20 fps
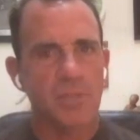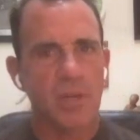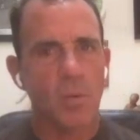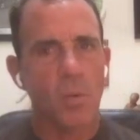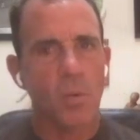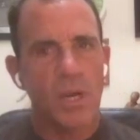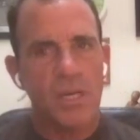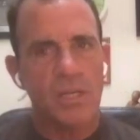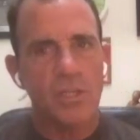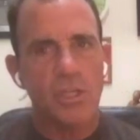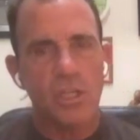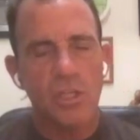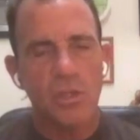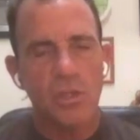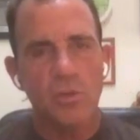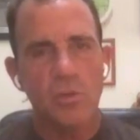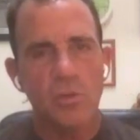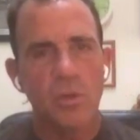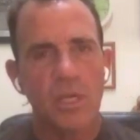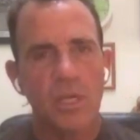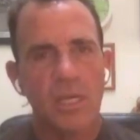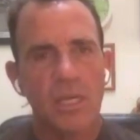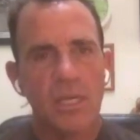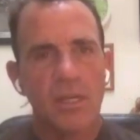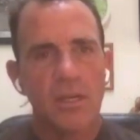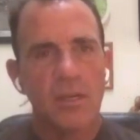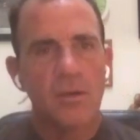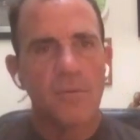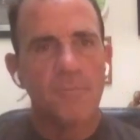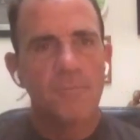Like, when do you
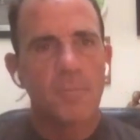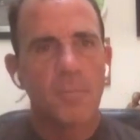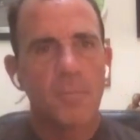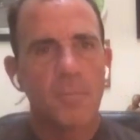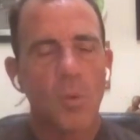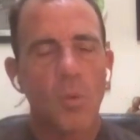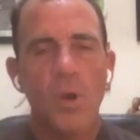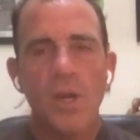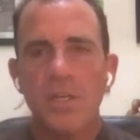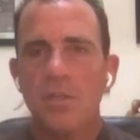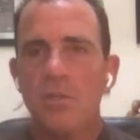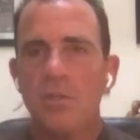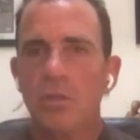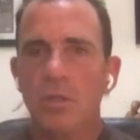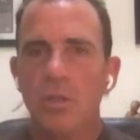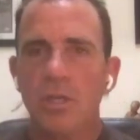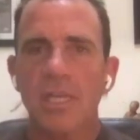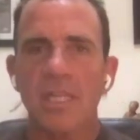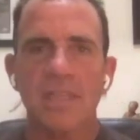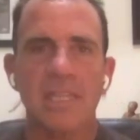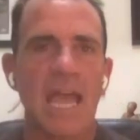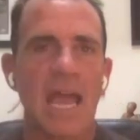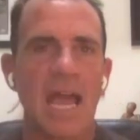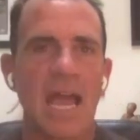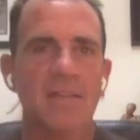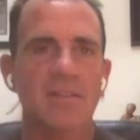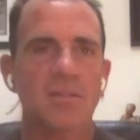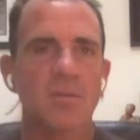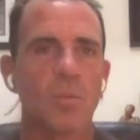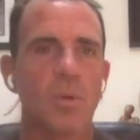look at
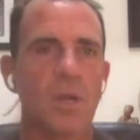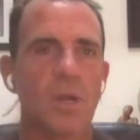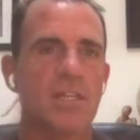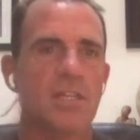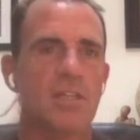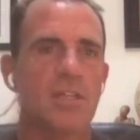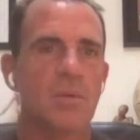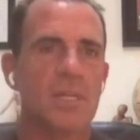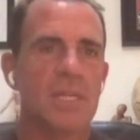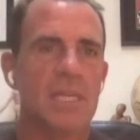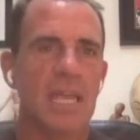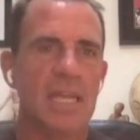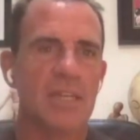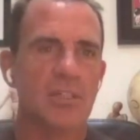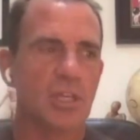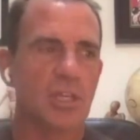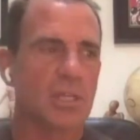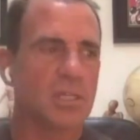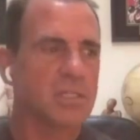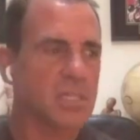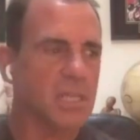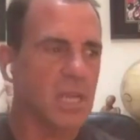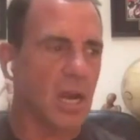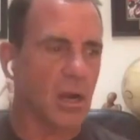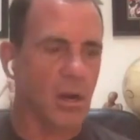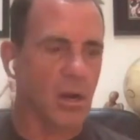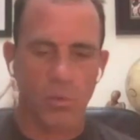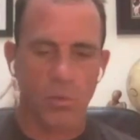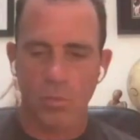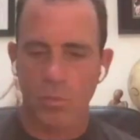that? When do you engage it?
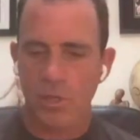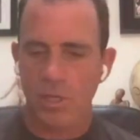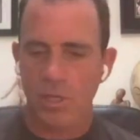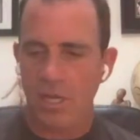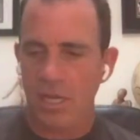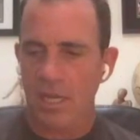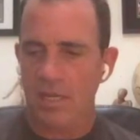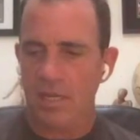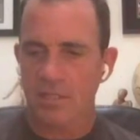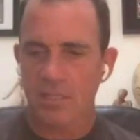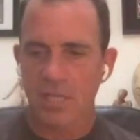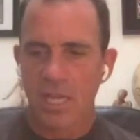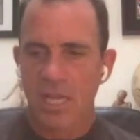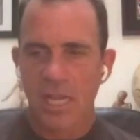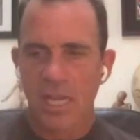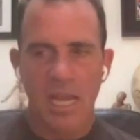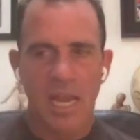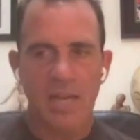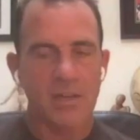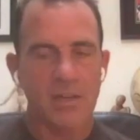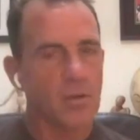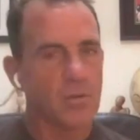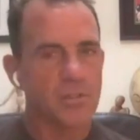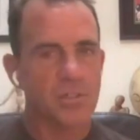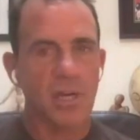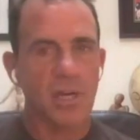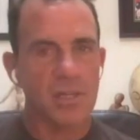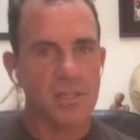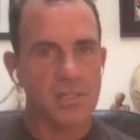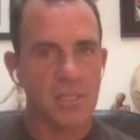Are we, and I know
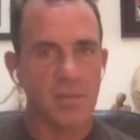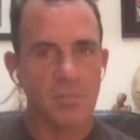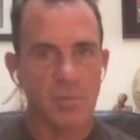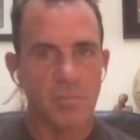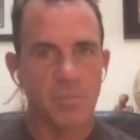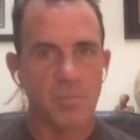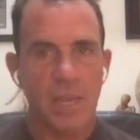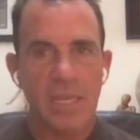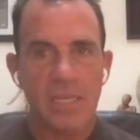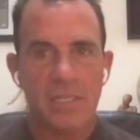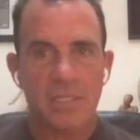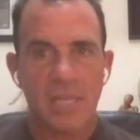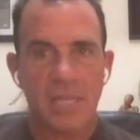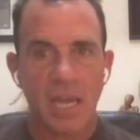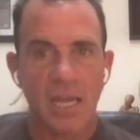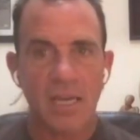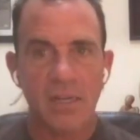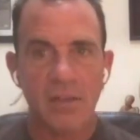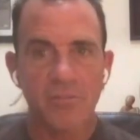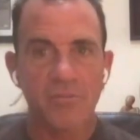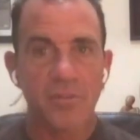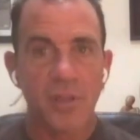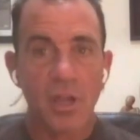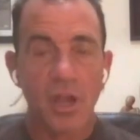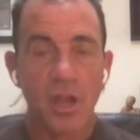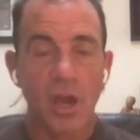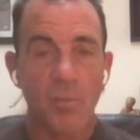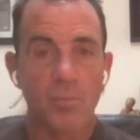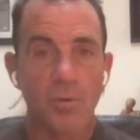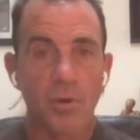it's not a symptom based kind of
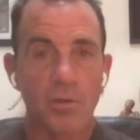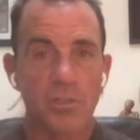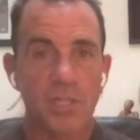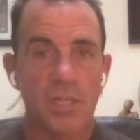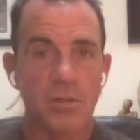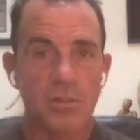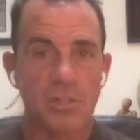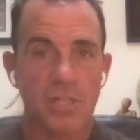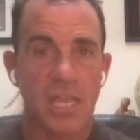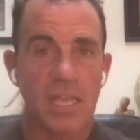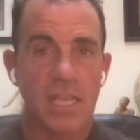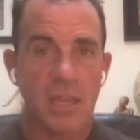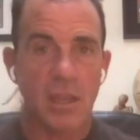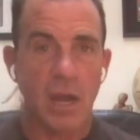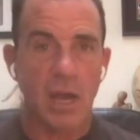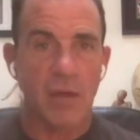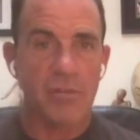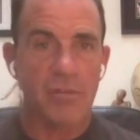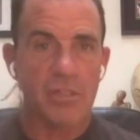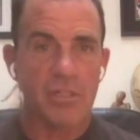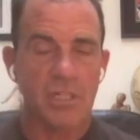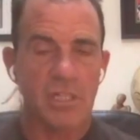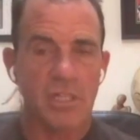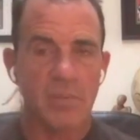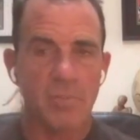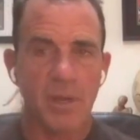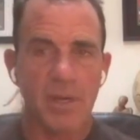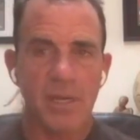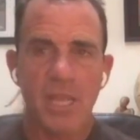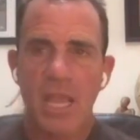approach that you're taking, obviously,
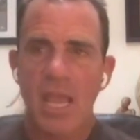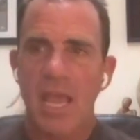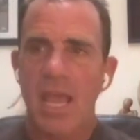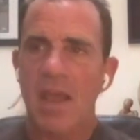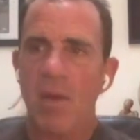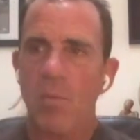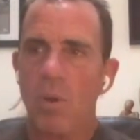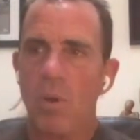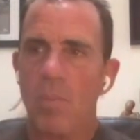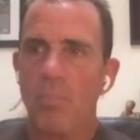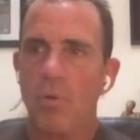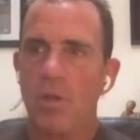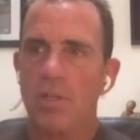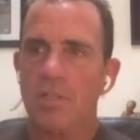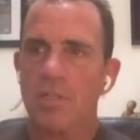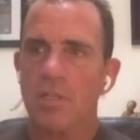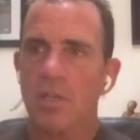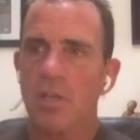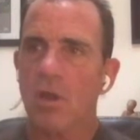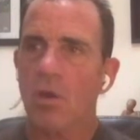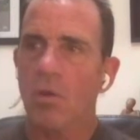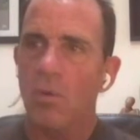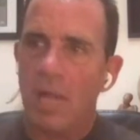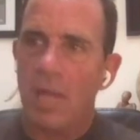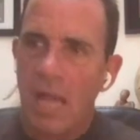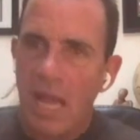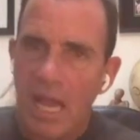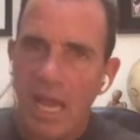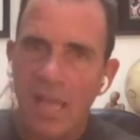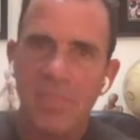but at what point do you go,
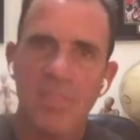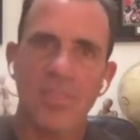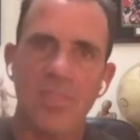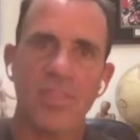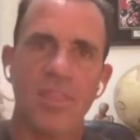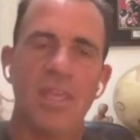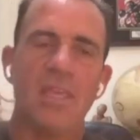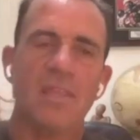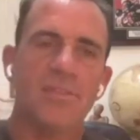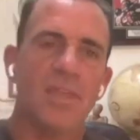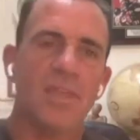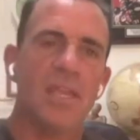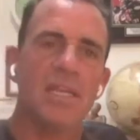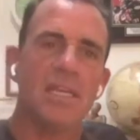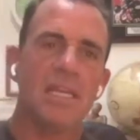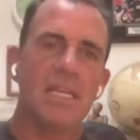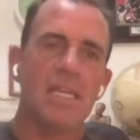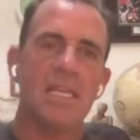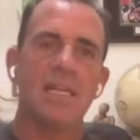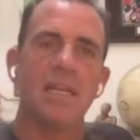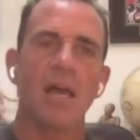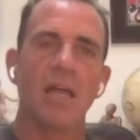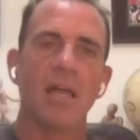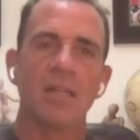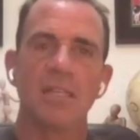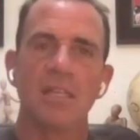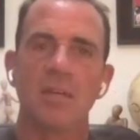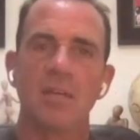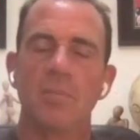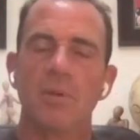I think they need a
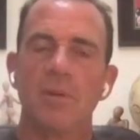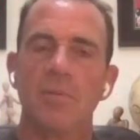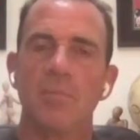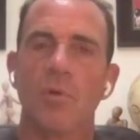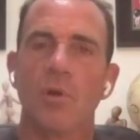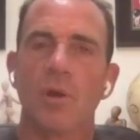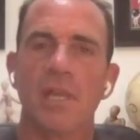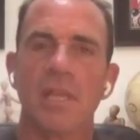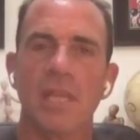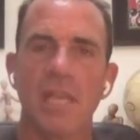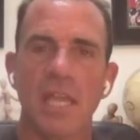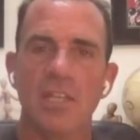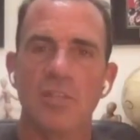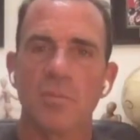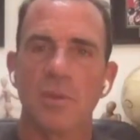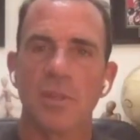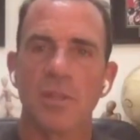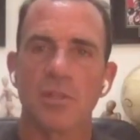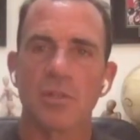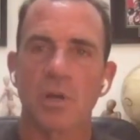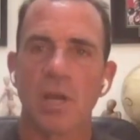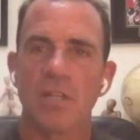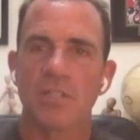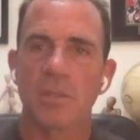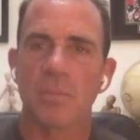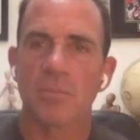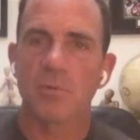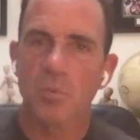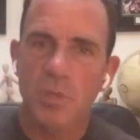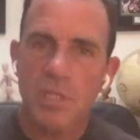little bit more engagement of the
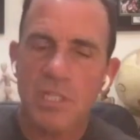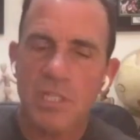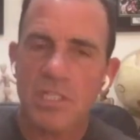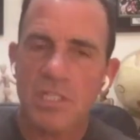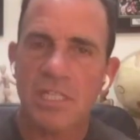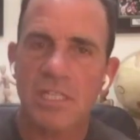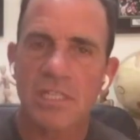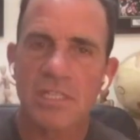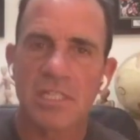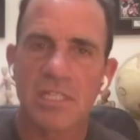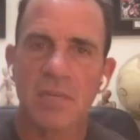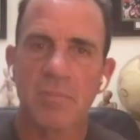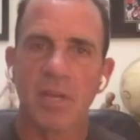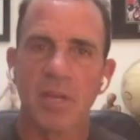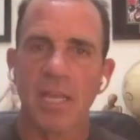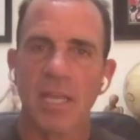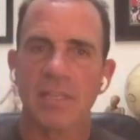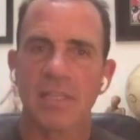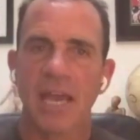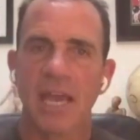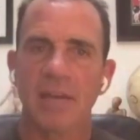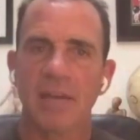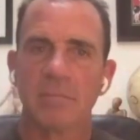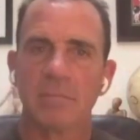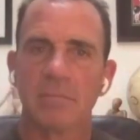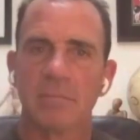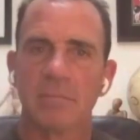triceps. We just need to stimulate that.